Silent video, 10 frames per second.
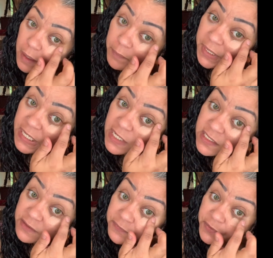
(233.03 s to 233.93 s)
but it
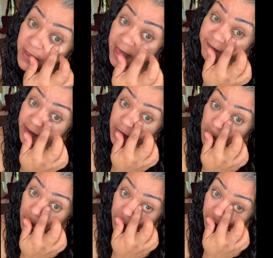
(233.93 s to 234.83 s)
doesn't feel heavy.
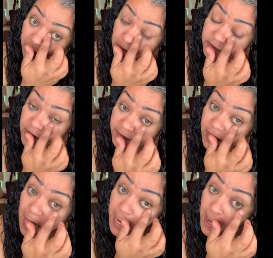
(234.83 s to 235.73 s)
It's very
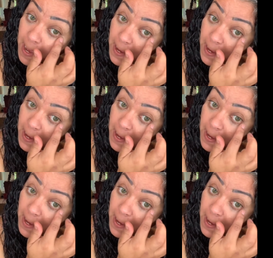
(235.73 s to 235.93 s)
light.